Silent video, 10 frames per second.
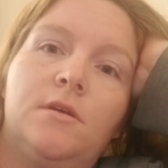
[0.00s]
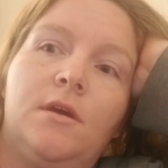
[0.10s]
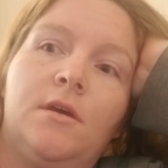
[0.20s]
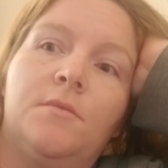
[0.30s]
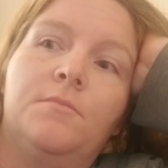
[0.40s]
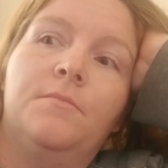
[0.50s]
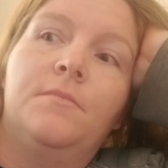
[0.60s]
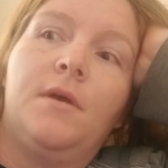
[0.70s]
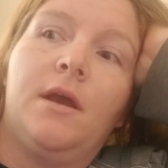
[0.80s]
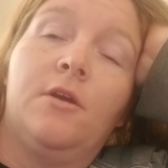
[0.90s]
I
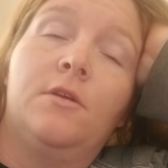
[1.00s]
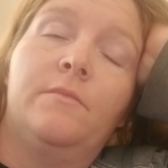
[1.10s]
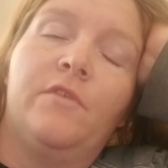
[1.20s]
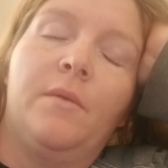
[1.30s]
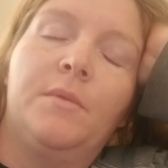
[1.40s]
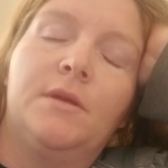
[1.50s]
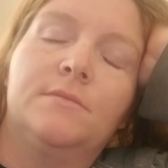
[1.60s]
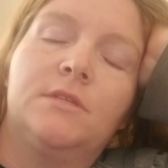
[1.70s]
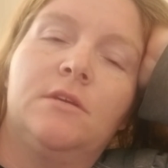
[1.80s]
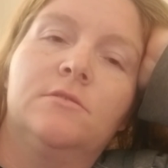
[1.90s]
heard him vomit
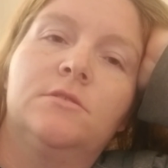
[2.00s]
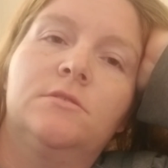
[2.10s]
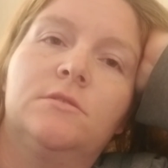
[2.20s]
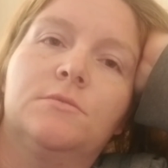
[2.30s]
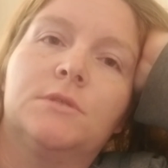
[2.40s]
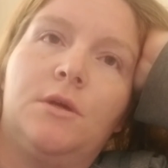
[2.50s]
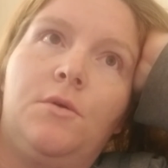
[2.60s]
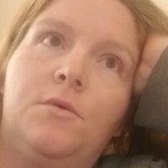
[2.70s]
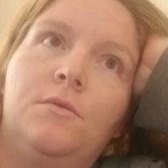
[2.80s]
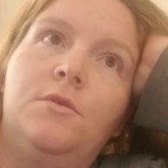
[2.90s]
upstairs. So I was like,
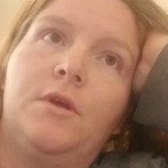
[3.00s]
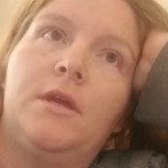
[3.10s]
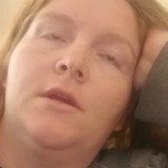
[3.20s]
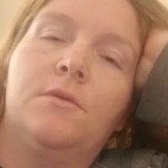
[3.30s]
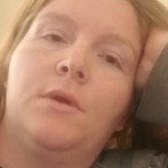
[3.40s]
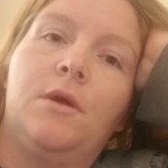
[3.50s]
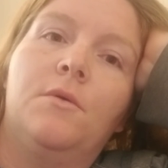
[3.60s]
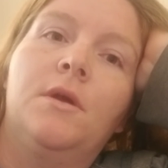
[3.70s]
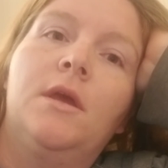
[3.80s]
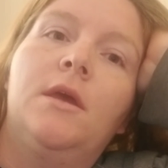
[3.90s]
oh, great, here we go.
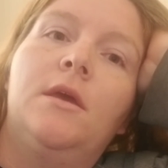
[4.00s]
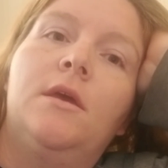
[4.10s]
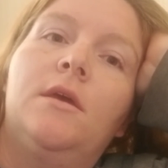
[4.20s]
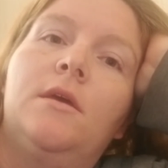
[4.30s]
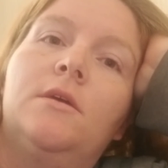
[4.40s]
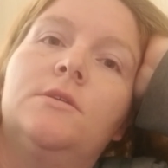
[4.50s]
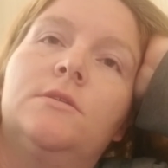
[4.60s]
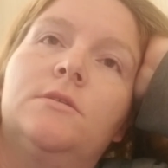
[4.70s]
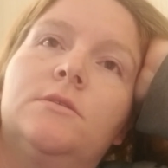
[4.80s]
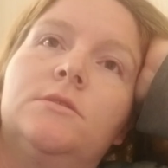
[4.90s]

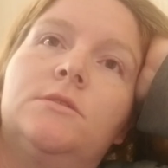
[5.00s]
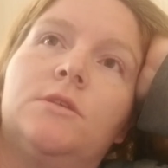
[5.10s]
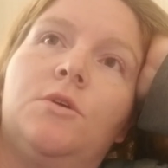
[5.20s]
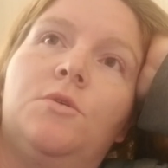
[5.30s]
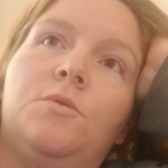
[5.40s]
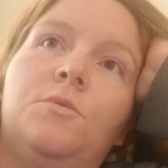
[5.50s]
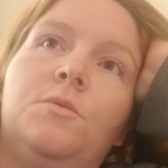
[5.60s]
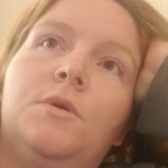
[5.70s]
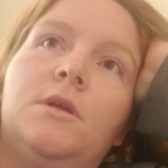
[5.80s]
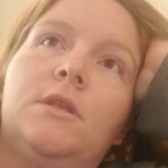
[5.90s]
So
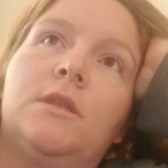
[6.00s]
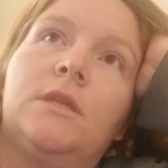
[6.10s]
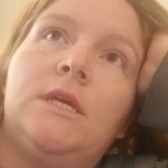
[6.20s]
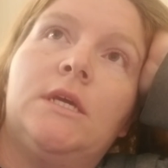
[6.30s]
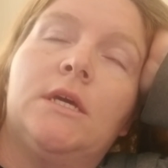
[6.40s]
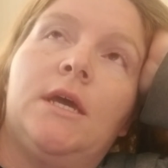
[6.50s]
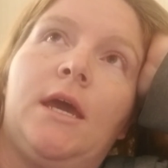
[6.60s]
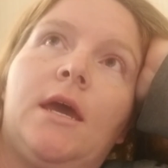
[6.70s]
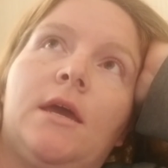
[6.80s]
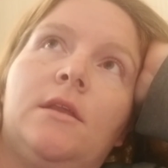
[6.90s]
Leah
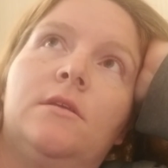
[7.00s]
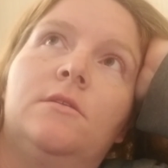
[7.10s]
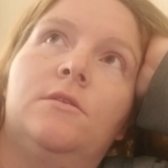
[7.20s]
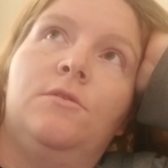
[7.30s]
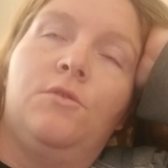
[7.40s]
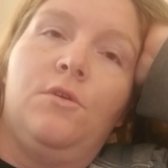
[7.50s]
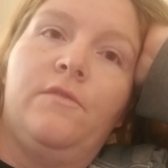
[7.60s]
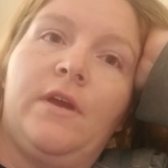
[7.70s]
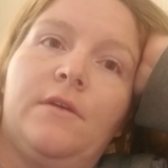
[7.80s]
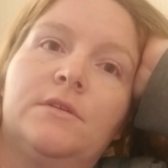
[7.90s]
had the
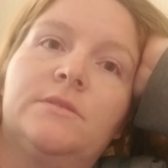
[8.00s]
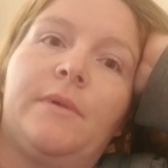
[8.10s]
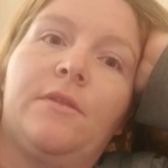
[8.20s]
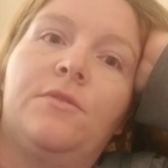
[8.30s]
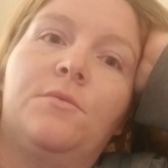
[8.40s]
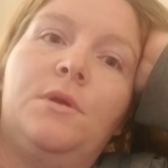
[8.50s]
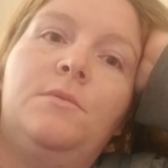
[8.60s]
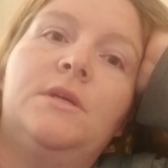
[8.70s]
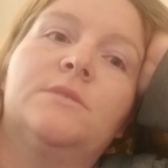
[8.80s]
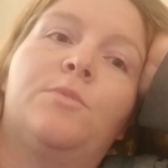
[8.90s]
neurovirus about 3
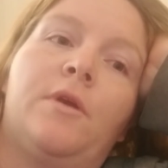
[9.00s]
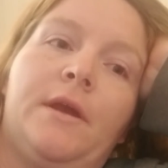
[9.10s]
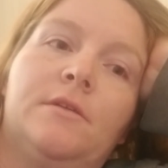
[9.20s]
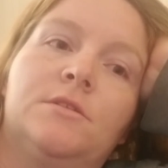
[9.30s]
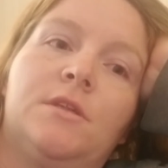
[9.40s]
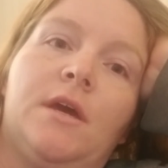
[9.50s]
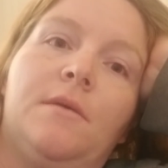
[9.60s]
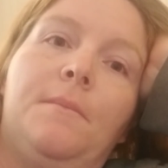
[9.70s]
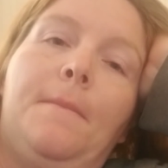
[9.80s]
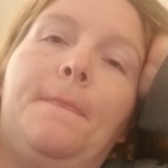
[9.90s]
weeks prior to
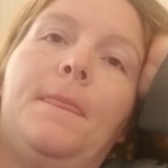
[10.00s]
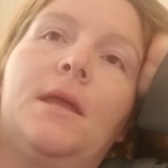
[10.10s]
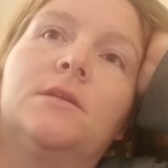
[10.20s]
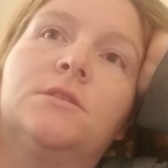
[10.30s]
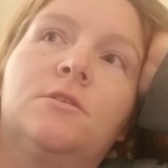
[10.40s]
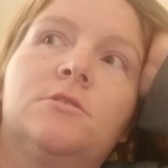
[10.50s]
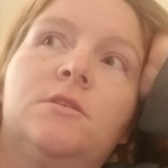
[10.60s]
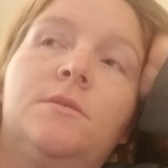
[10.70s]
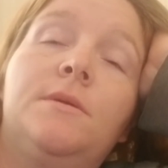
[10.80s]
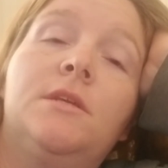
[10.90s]
that, and I took her to
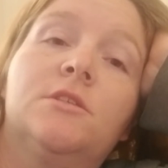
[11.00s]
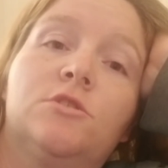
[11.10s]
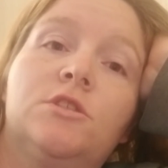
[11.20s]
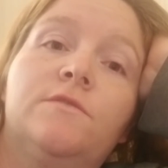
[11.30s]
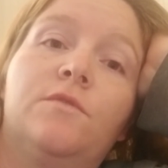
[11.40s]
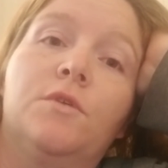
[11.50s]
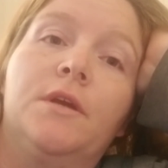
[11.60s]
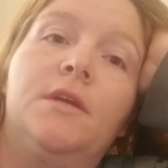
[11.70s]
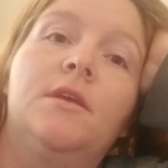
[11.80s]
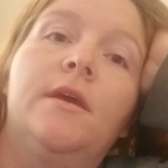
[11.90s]
the pediatrician for it,